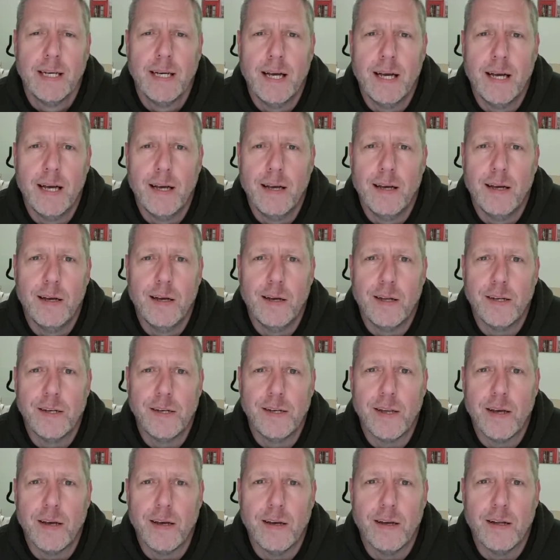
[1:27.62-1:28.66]

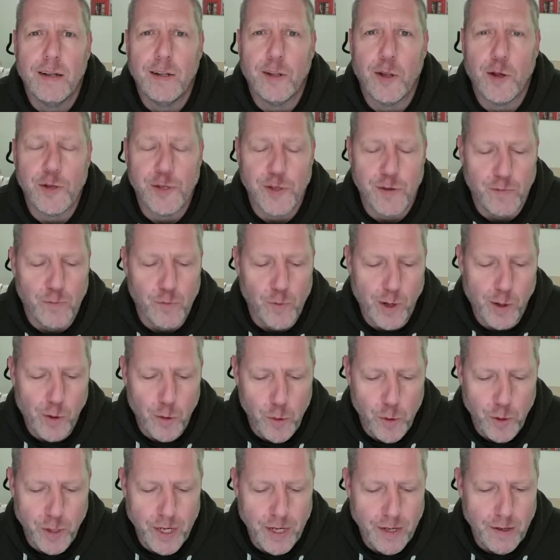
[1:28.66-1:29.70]
and lots of
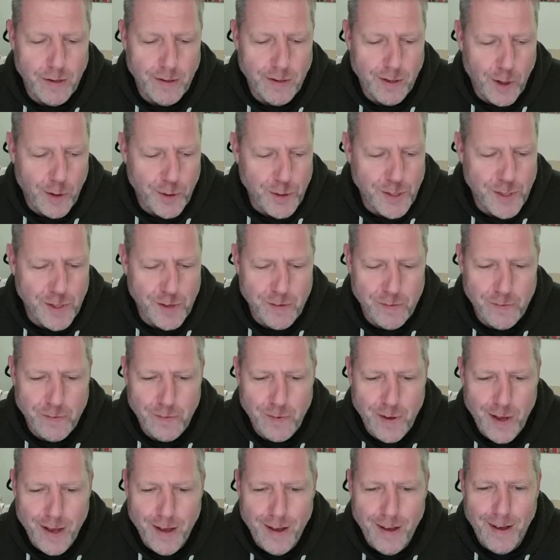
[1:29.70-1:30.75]
recording and lots
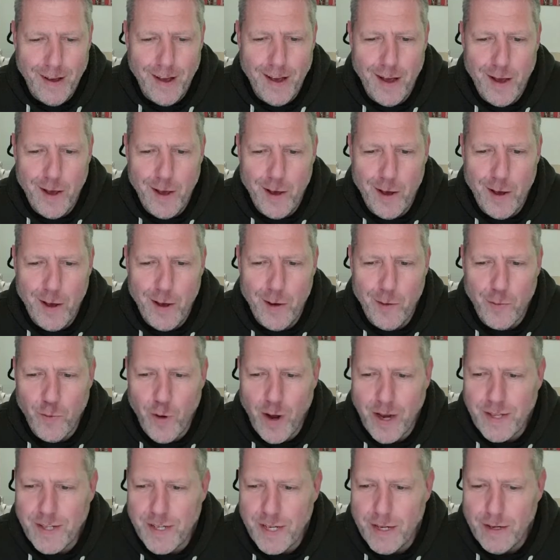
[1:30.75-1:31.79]
of
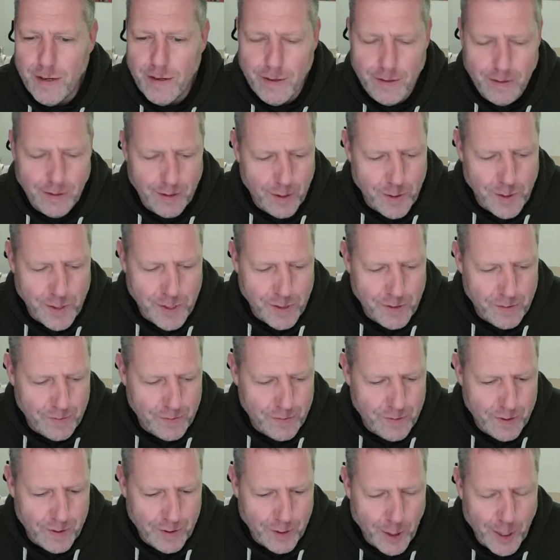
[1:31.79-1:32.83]
writing and lots
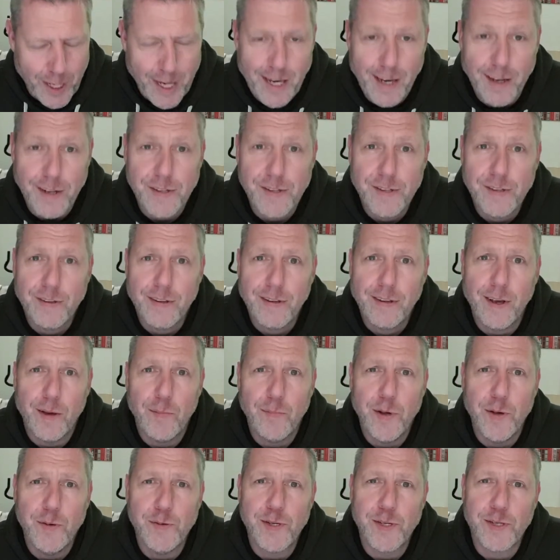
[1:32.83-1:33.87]
of looking at
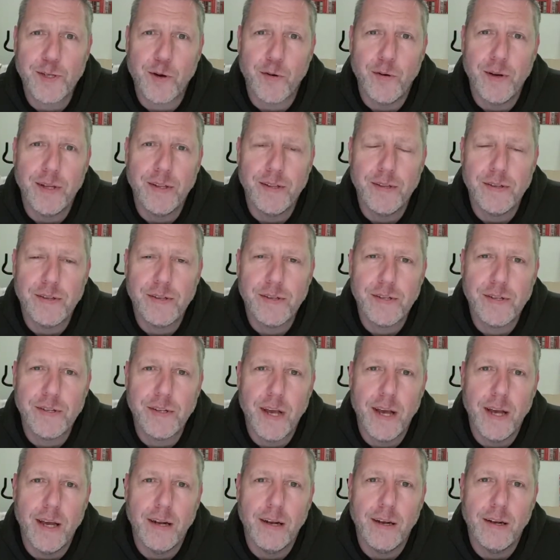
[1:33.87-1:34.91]
computer screens
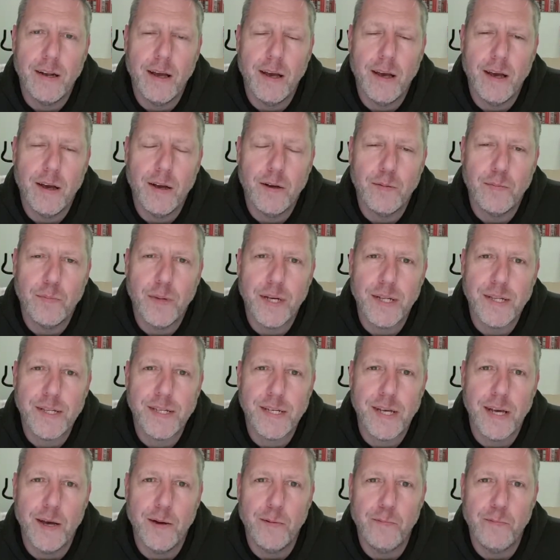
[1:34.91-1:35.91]
day in and day out. But